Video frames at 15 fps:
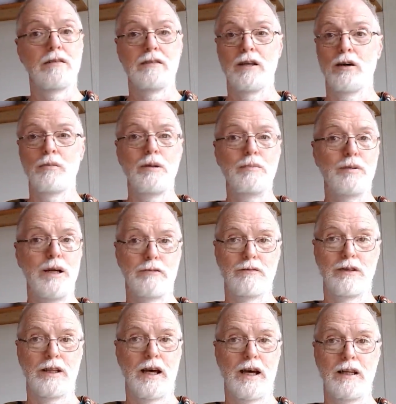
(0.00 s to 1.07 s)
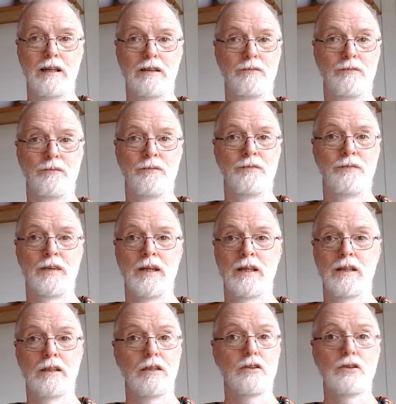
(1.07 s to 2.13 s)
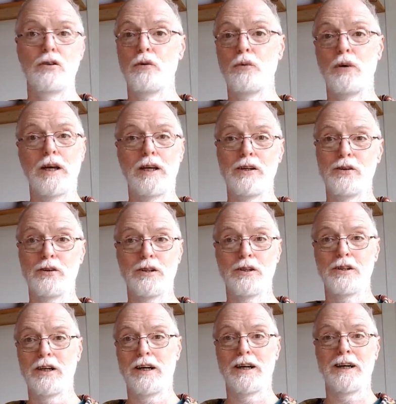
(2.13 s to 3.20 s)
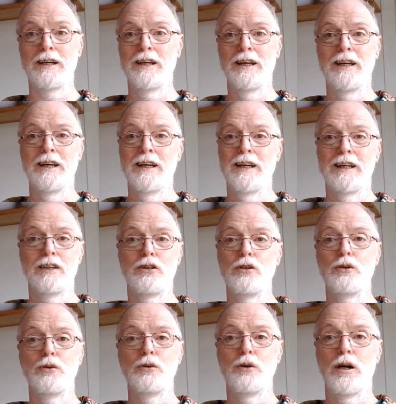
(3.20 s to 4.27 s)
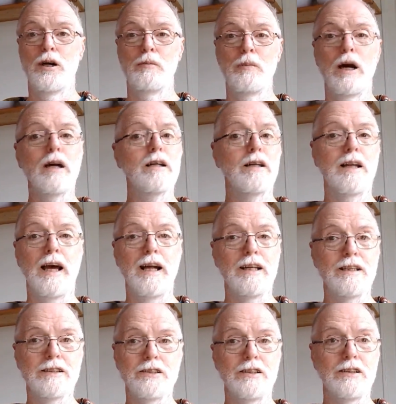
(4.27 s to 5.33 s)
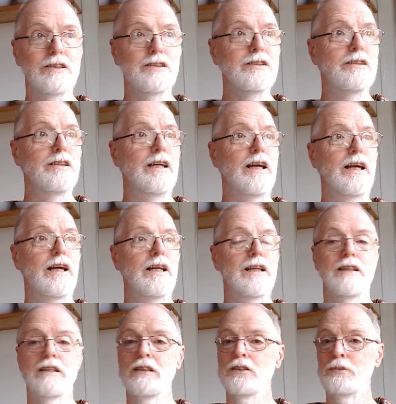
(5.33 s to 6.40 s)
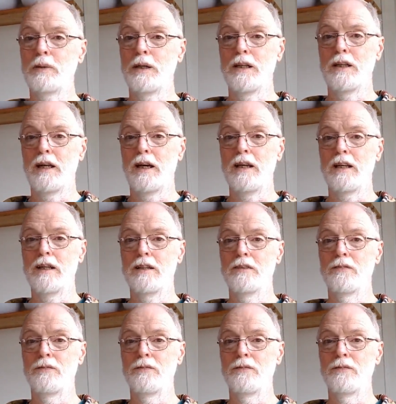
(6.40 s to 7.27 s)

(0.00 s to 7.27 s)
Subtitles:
Nobody planned for that. There's no way you could do a market analysis and anticipate that.